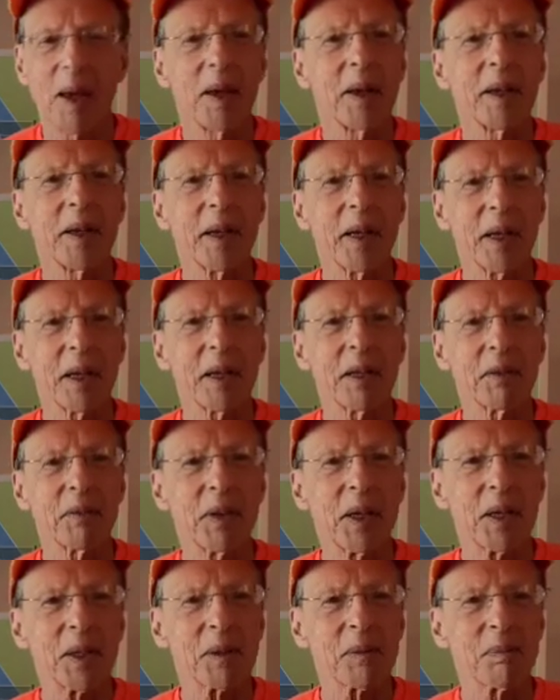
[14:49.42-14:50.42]
In any
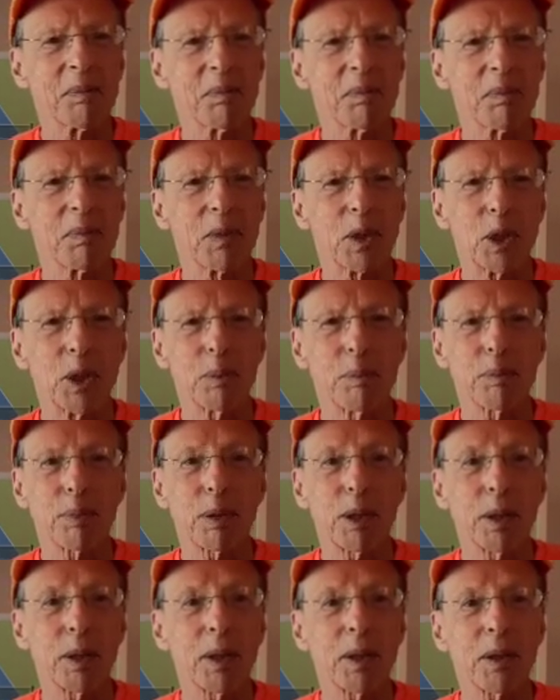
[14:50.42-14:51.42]
event, keep
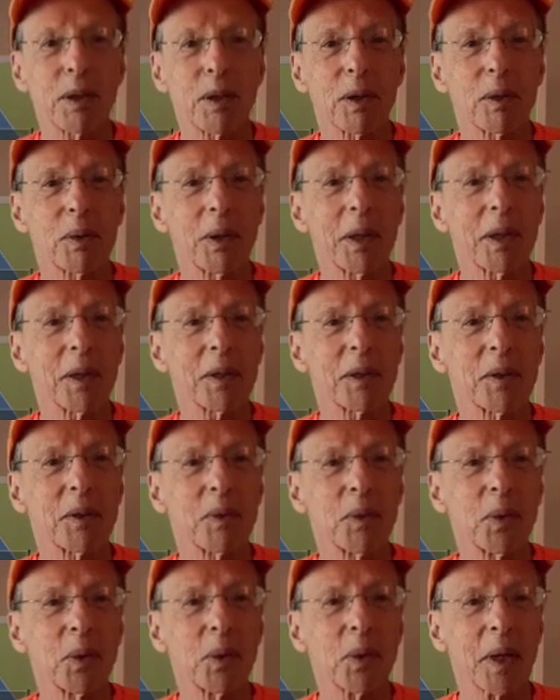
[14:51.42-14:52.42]
playing the greatest of
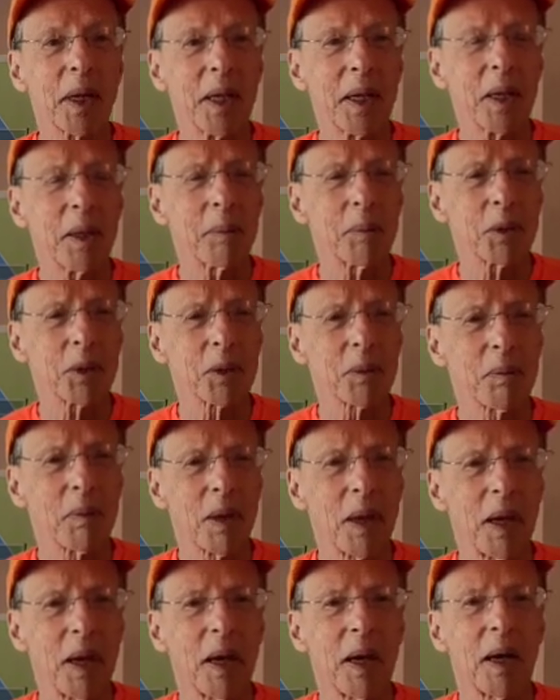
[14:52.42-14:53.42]
all games.
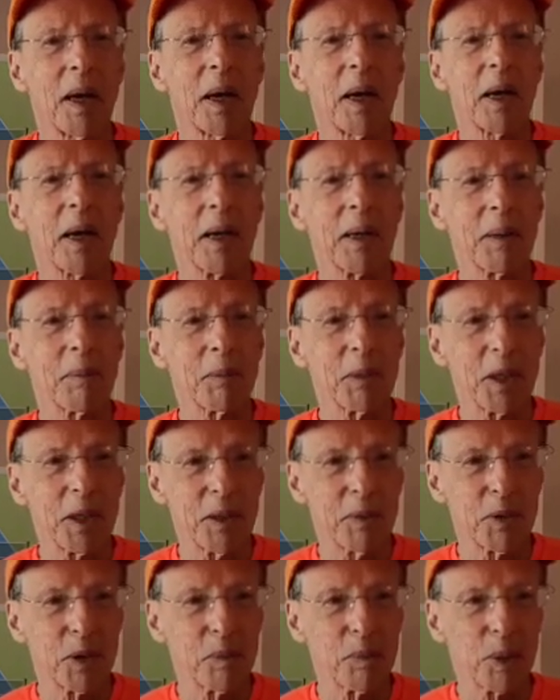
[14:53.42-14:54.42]
I'm
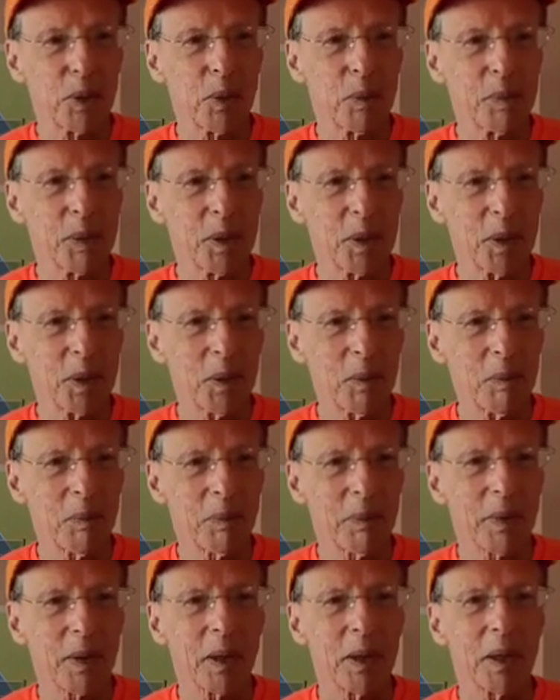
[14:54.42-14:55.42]
David Popeil,
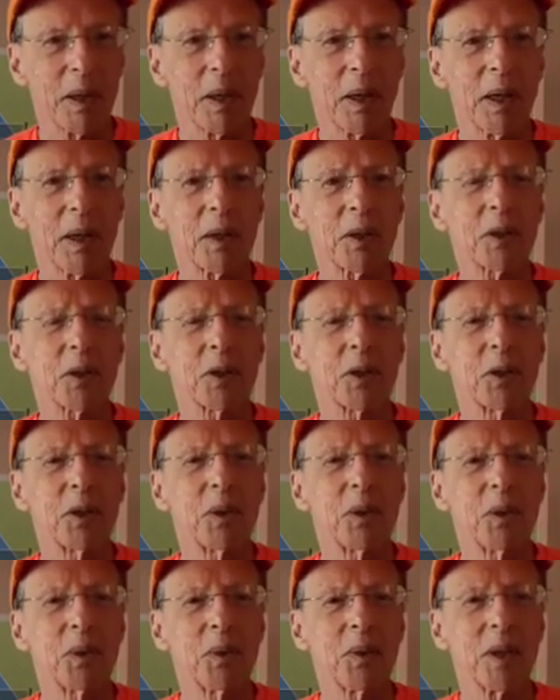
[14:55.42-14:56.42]
and I'll see
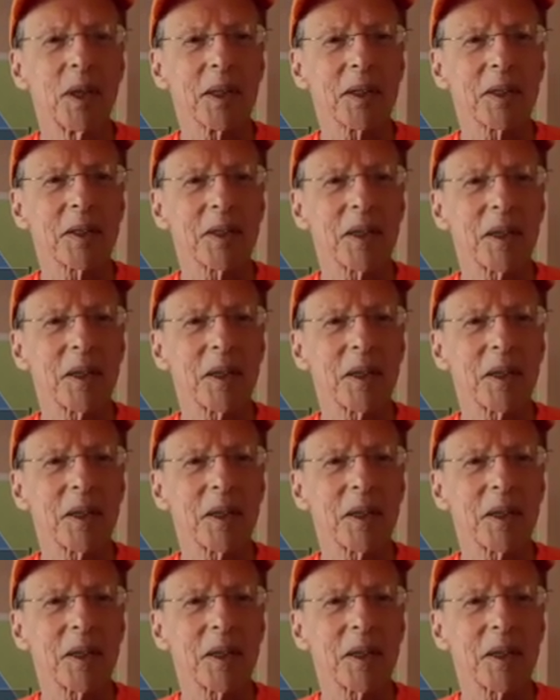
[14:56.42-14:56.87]
you next time.